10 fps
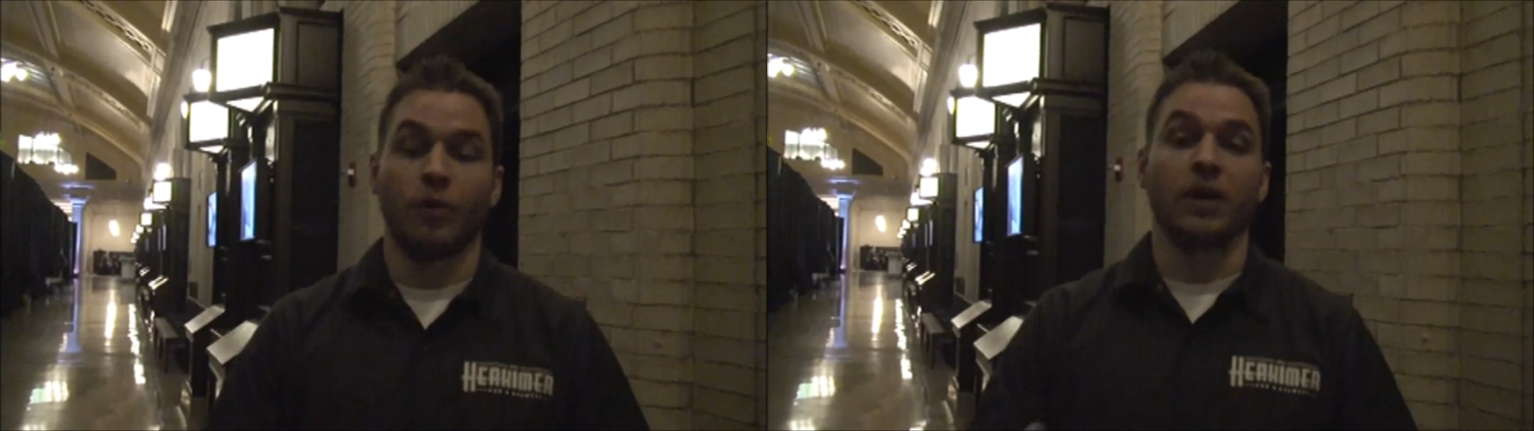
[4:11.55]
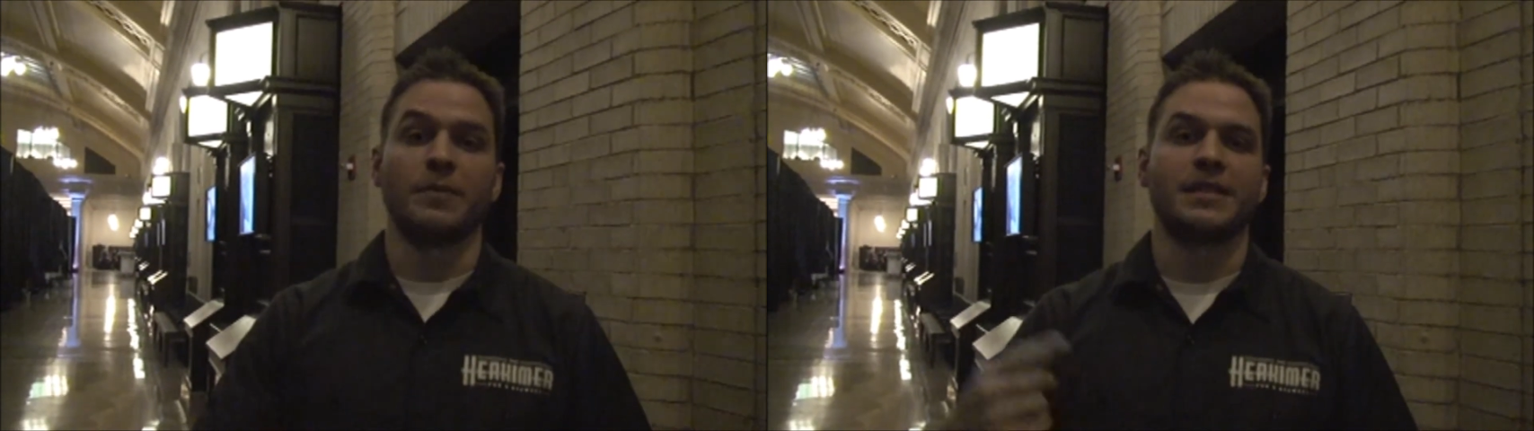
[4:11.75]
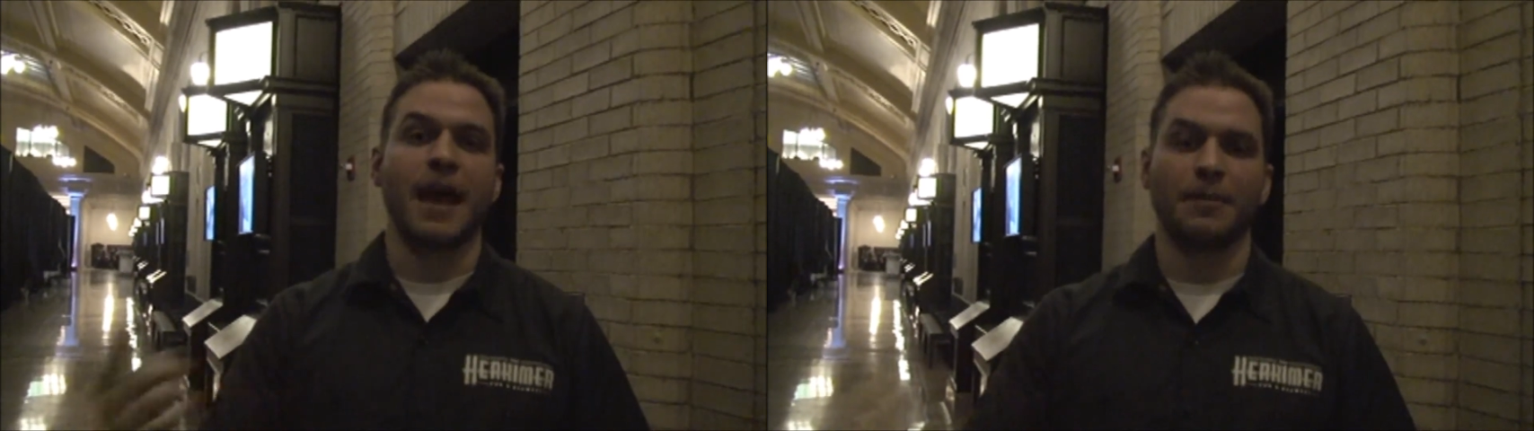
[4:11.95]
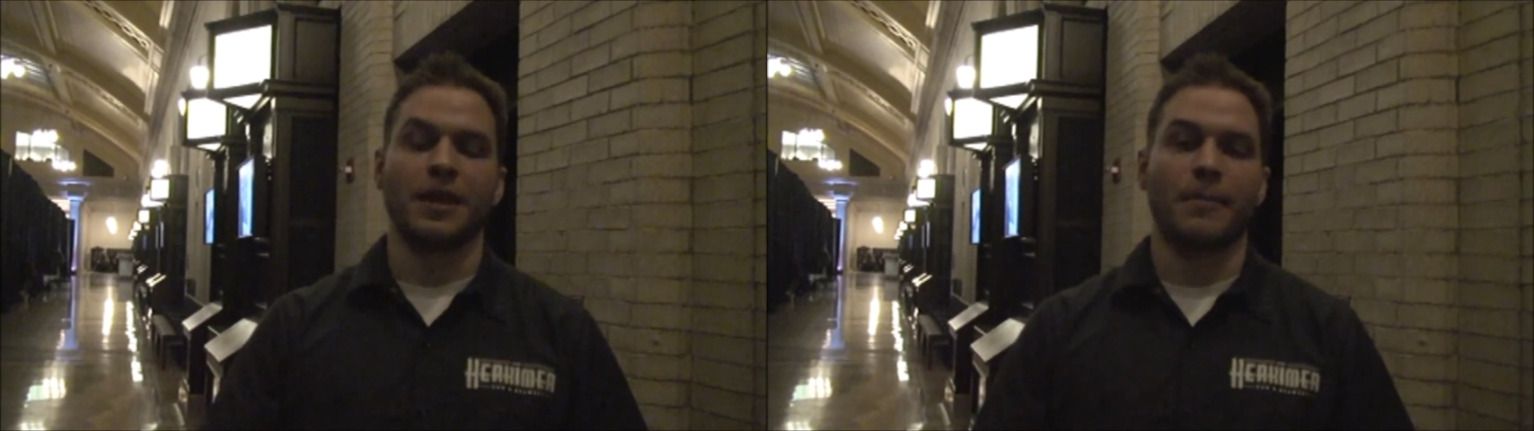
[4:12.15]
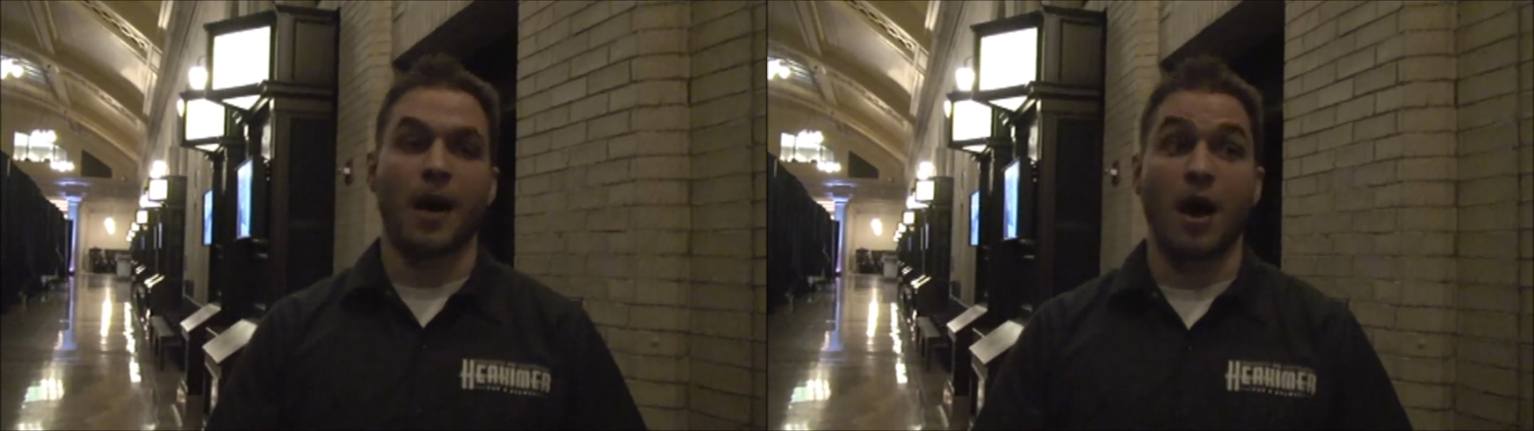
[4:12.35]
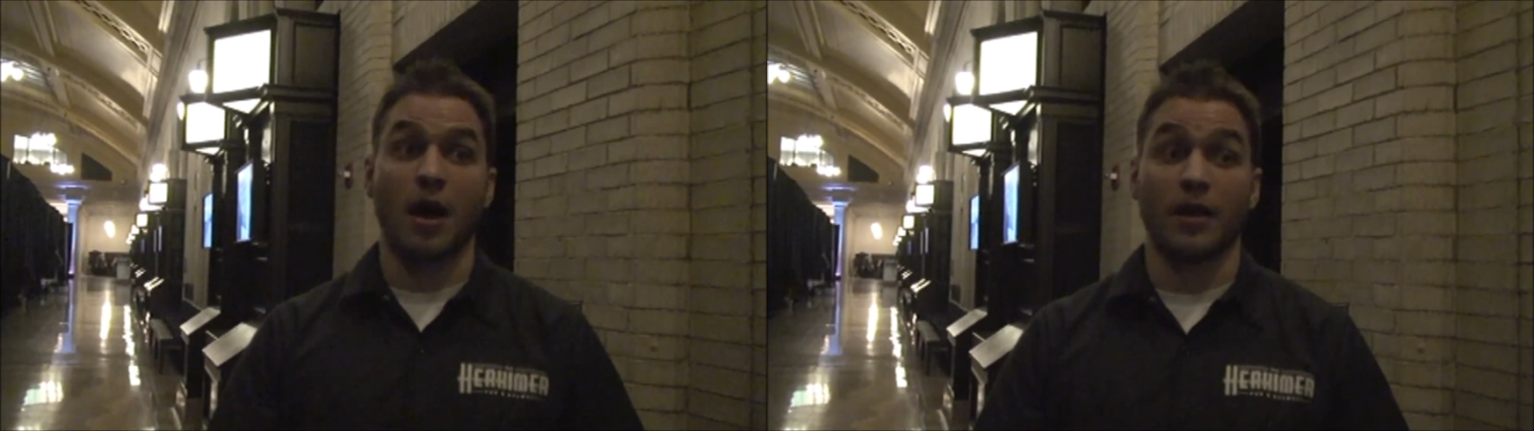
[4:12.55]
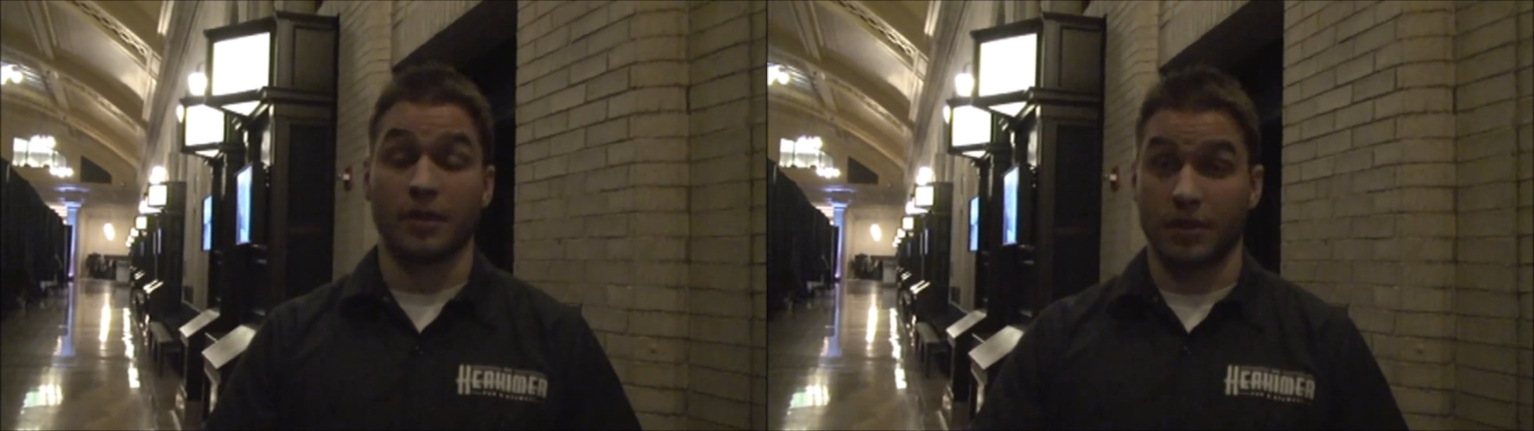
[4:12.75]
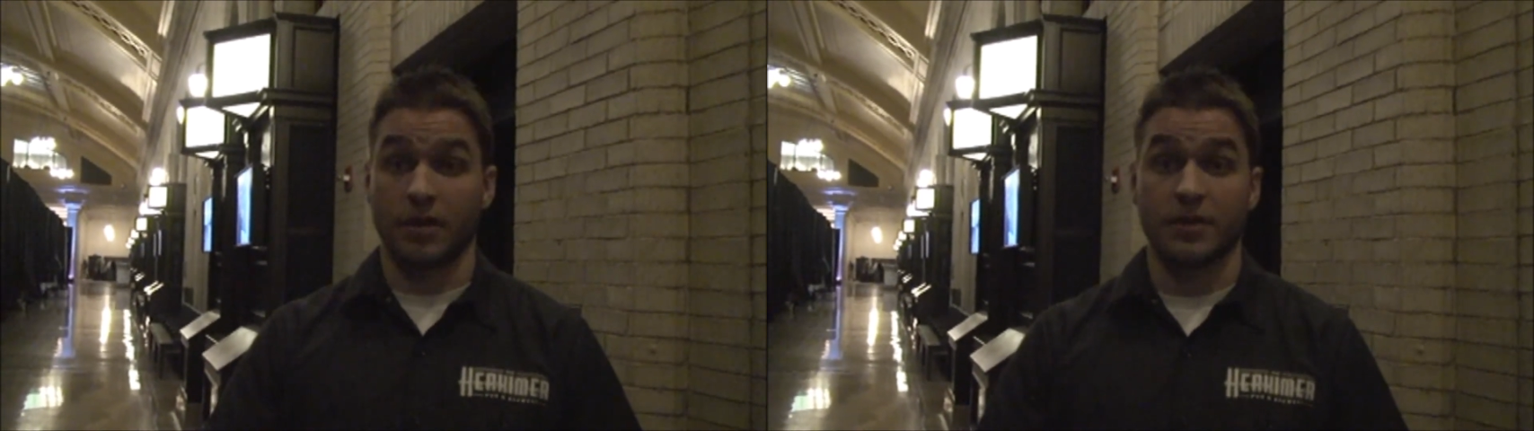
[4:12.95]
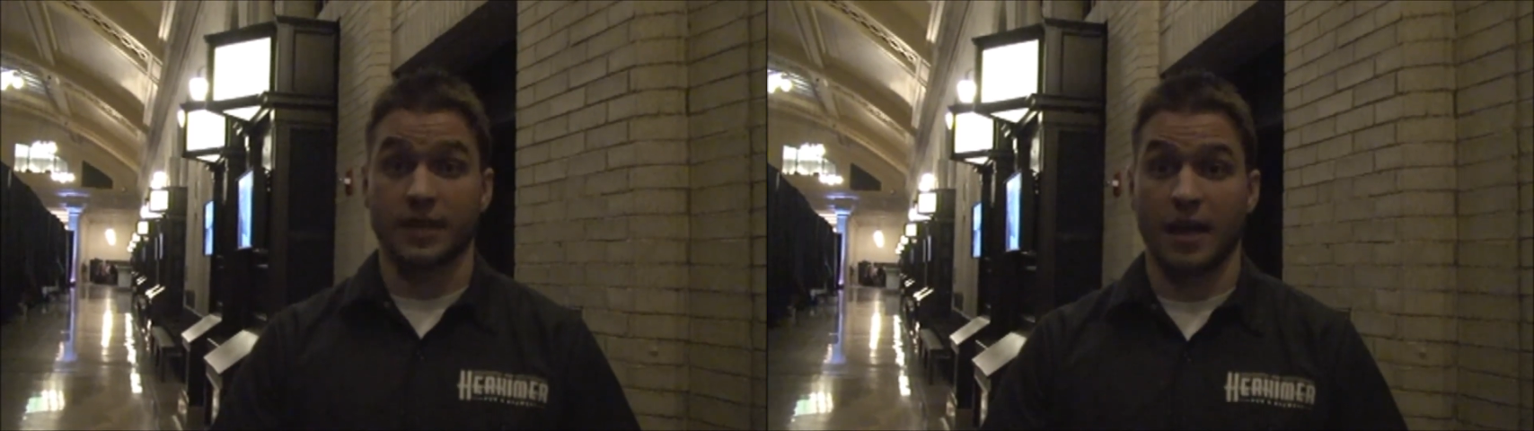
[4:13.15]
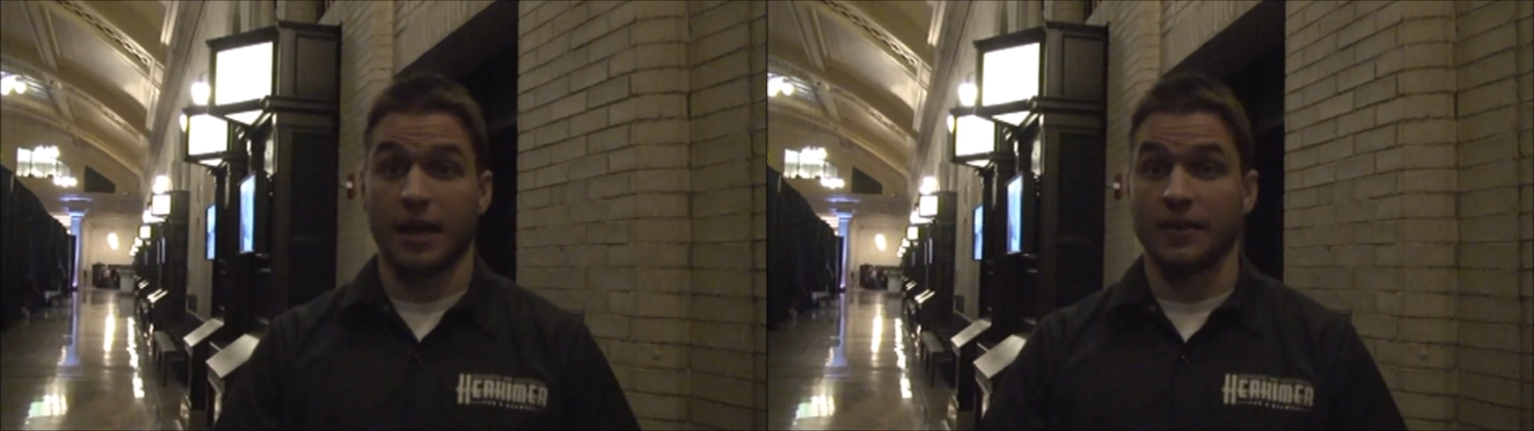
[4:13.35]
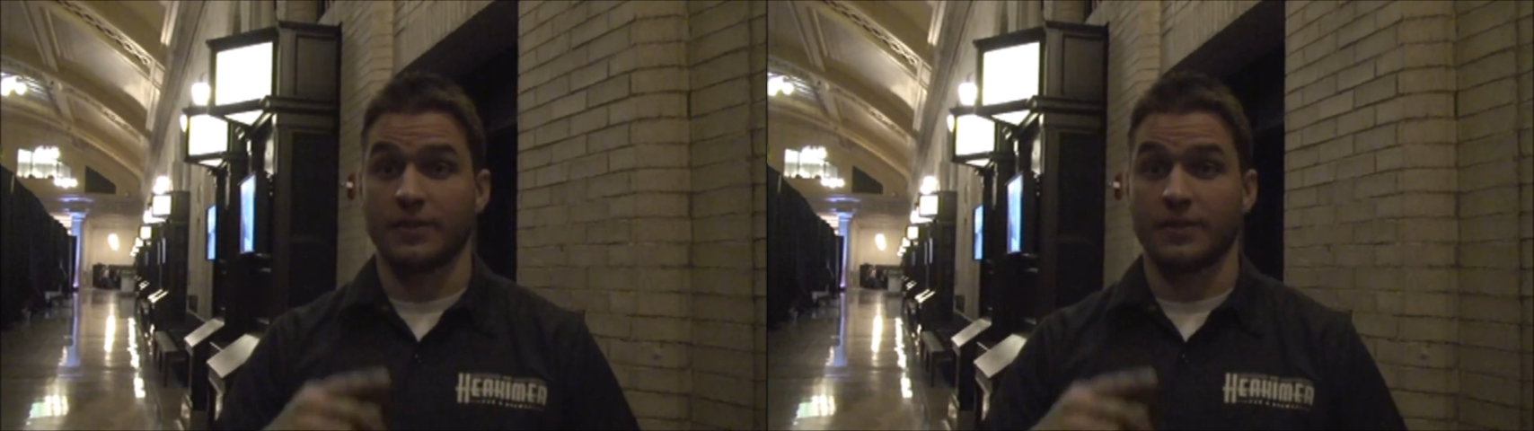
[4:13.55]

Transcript: We're gonna be tapping them on Thursday,